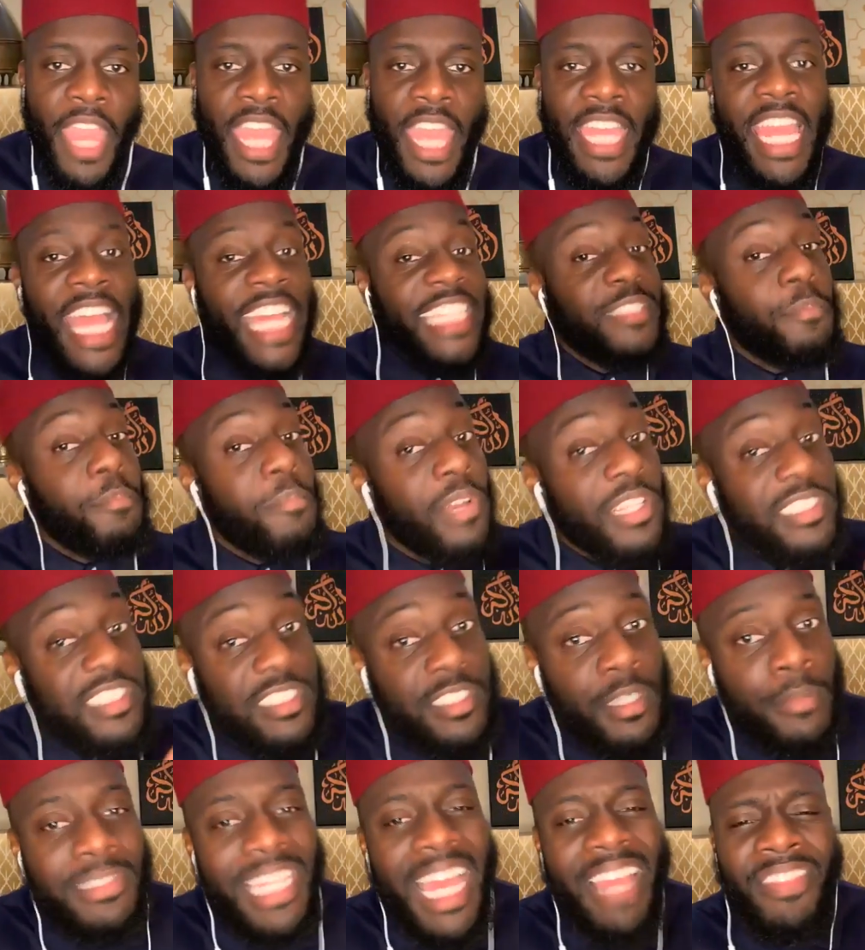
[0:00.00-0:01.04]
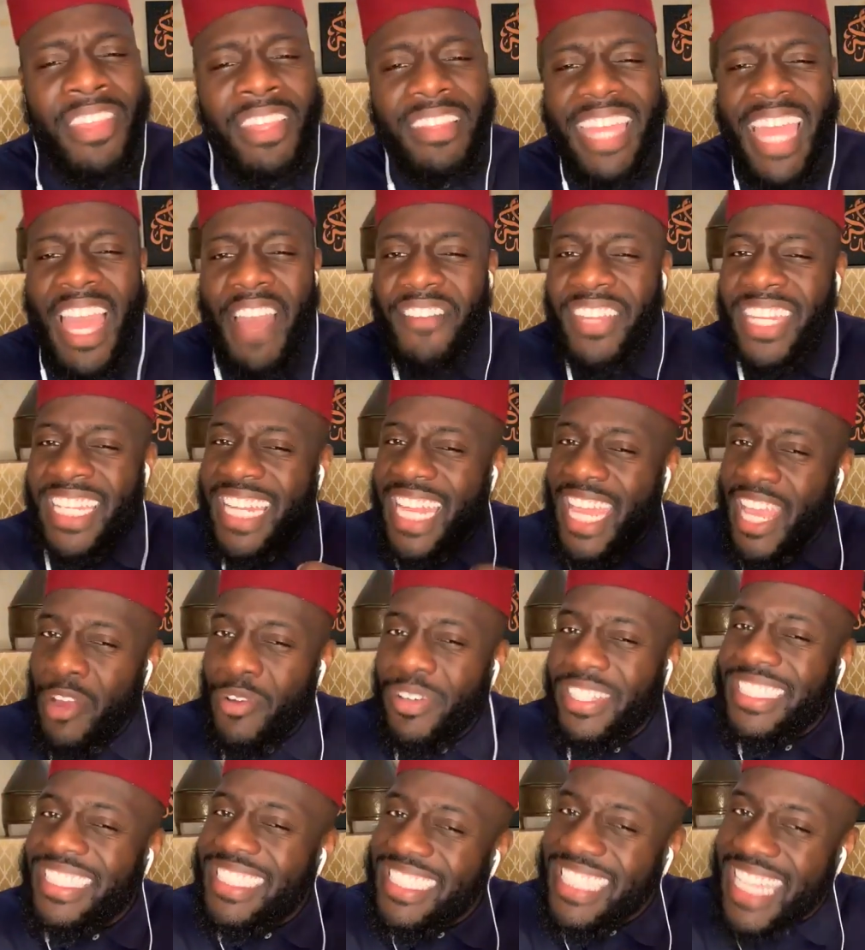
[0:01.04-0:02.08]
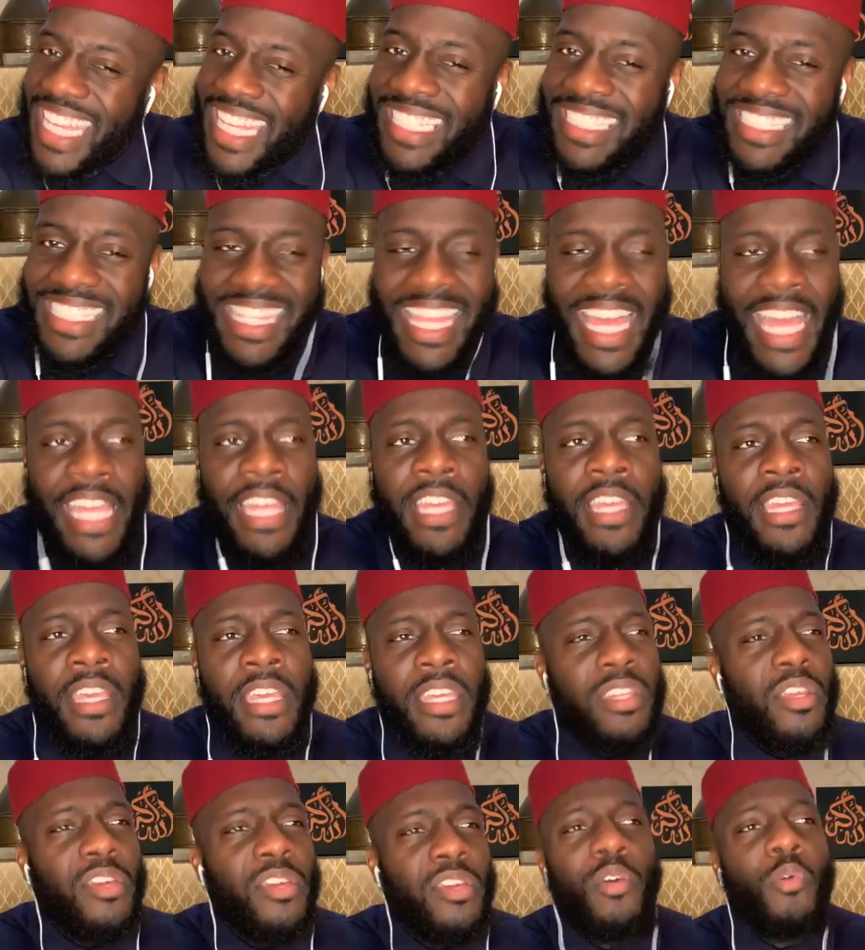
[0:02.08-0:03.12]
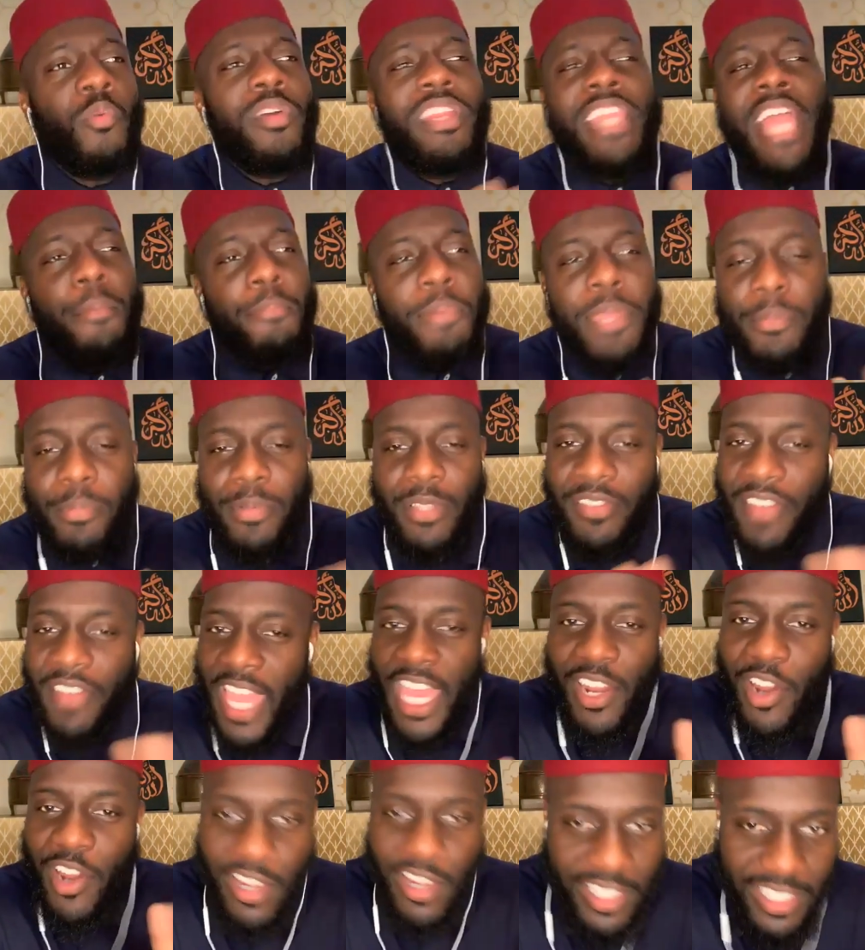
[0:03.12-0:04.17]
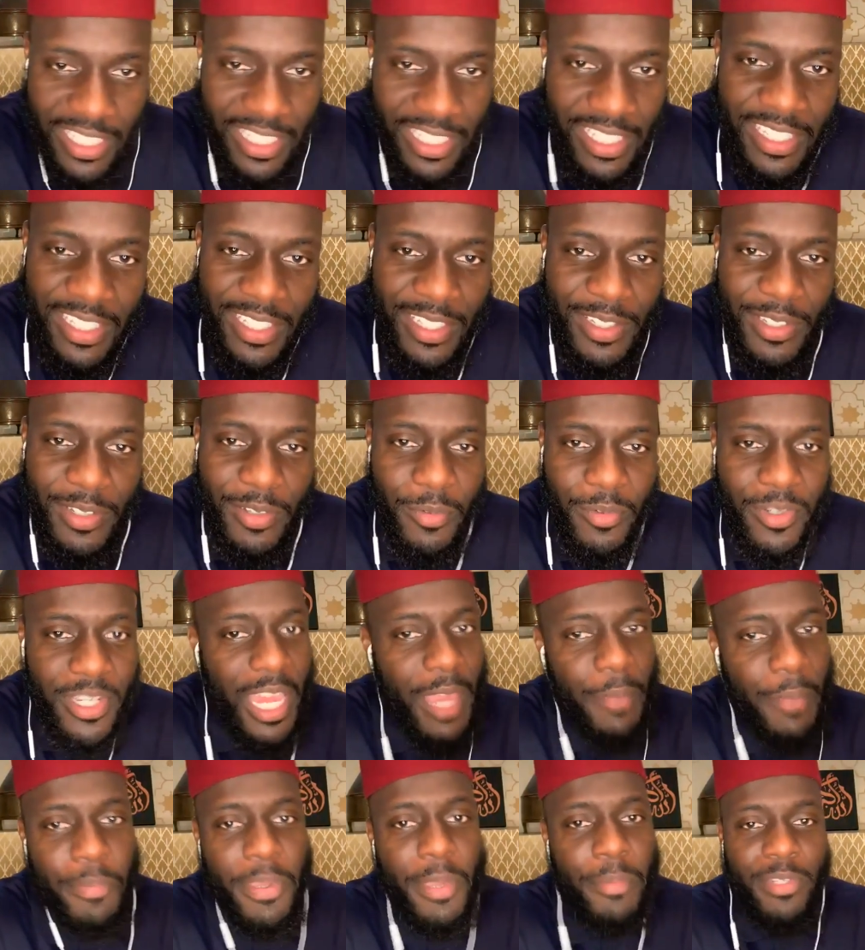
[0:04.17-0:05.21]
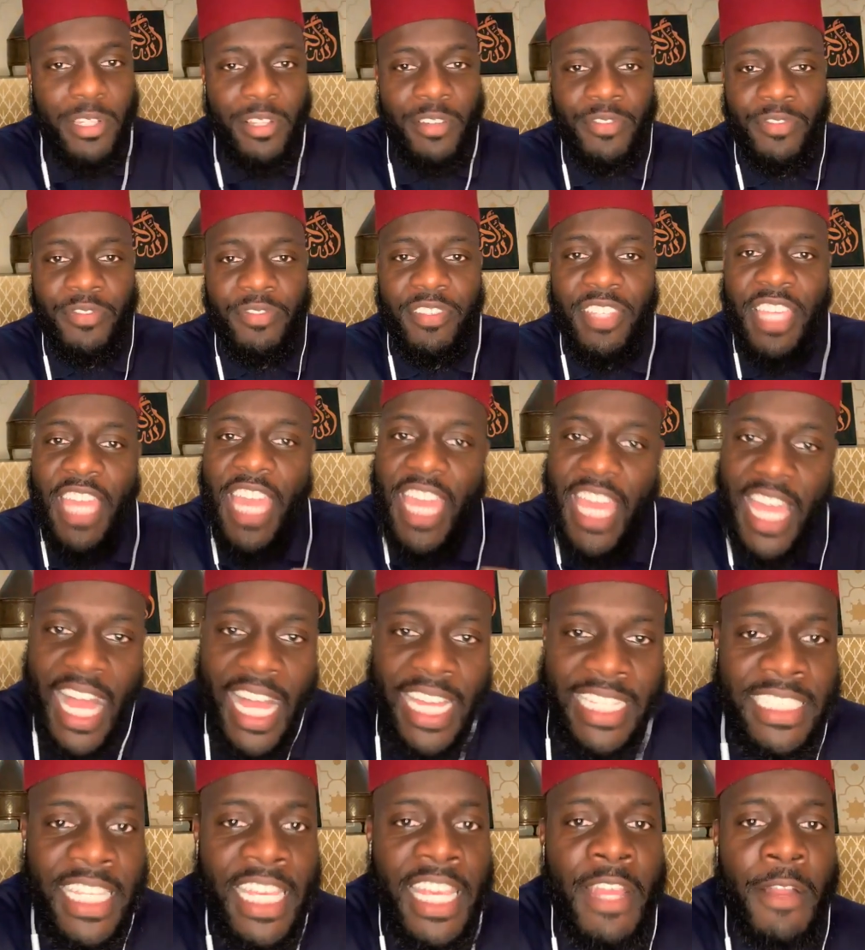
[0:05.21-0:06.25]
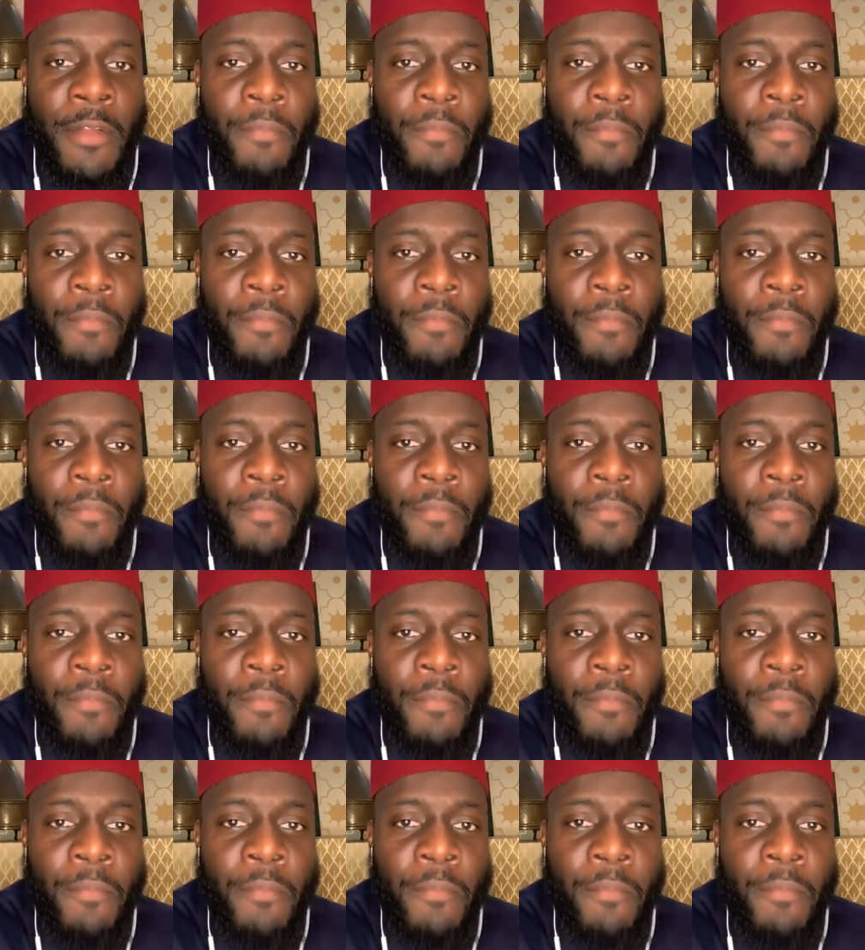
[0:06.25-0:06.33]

And as Muslims, I think they have an inherent sense that, no, we're not people of anarchy. We're not people of chaos.